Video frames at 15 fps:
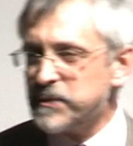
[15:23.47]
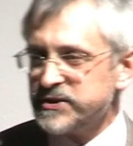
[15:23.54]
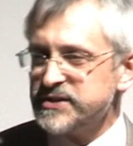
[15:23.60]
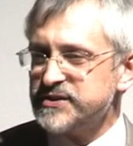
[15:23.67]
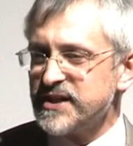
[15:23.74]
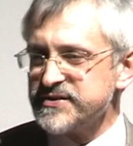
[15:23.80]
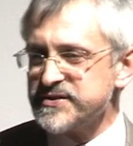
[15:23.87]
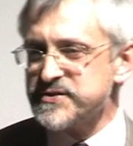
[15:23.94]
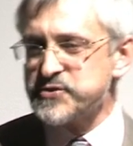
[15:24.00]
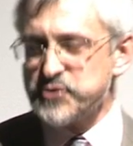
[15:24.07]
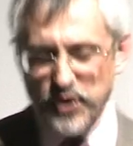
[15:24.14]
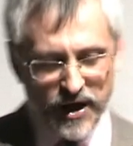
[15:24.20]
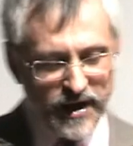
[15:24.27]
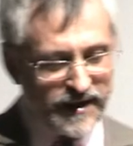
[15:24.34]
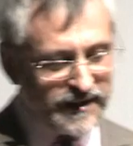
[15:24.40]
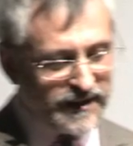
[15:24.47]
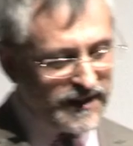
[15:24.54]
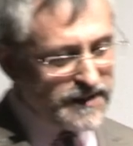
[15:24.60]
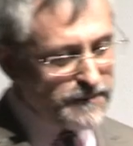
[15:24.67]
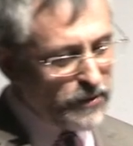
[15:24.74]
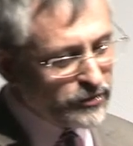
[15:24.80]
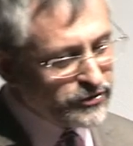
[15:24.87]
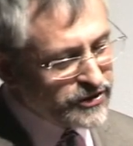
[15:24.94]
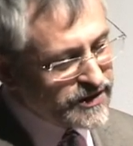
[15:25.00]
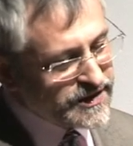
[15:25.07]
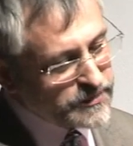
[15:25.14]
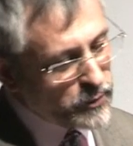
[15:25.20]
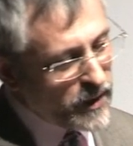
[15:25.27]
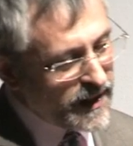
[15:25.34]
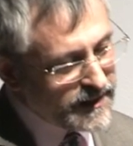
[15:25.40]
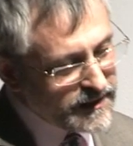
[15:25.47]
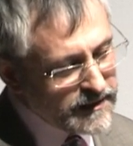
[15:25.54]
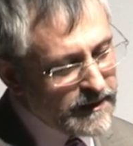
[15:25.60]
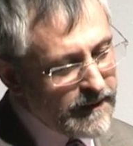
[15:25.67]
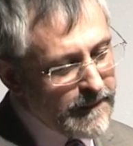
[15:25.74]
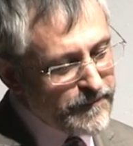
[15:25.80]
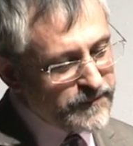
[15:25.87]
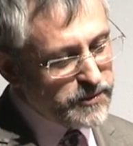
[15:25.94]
but it doesn't try in a modernist way